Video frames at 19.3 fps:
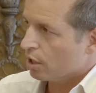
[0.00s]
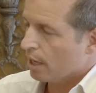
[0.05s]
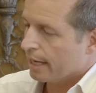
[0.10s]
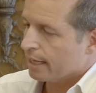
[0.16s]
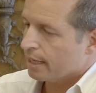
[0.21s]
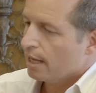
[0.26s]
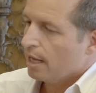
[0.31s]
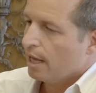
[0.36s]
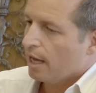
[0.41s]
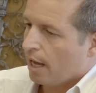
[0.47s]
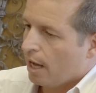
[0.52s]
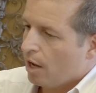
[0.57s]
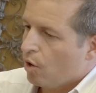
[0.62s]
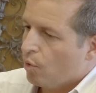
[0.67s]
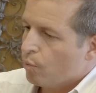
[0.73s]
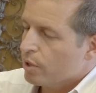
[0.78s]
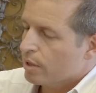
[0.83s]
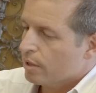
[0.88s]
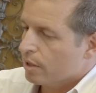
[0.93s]
Like,
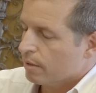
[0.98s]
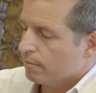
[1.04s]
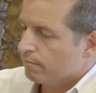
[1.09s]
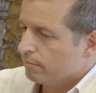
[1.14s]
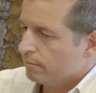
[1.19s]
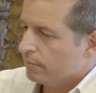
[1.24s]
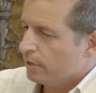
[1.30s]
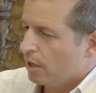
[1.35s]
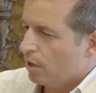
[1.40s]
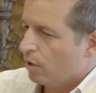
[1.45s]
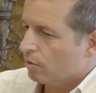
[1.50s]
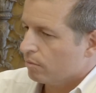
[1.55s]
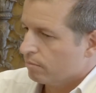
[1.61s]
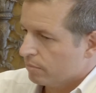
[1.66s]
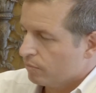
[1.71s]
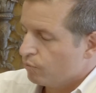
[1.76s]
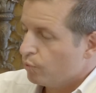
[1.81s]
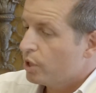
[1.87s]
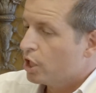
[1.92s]
oh,
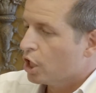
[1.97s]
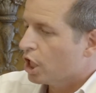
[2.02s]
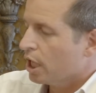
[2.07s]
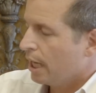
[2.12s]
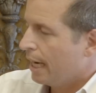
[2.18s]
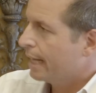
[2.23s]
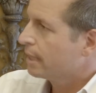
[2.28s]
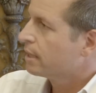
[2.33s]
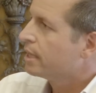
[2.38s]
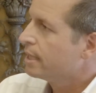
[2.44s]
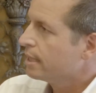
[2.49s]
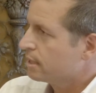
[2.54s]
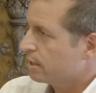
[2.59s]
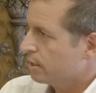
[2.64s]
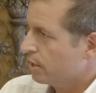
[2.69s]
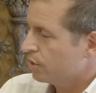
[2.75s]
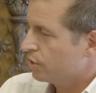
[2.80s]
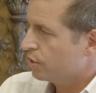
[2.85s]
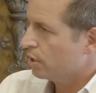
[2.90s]
we could collect
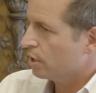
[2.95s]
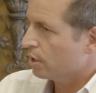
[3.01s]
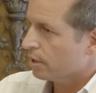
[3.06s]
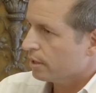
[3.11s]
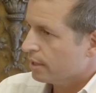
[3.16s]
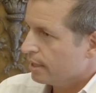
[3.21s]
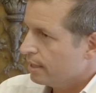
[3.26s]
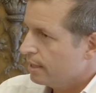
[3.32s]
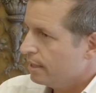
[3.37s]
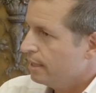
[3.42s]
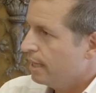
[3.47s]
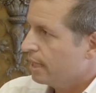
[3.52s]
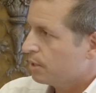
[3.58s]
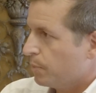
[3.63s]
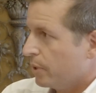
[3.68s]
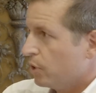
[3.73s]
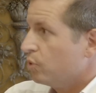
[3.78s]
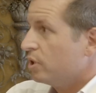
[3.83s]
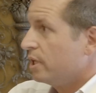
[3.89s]
this year. Yes,
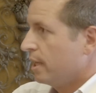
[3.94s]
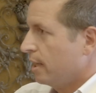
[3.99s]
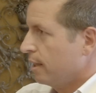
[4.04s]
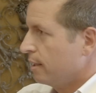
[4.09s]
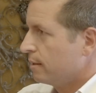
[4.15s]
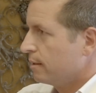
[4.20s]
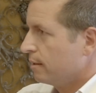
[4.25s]
but you didn't.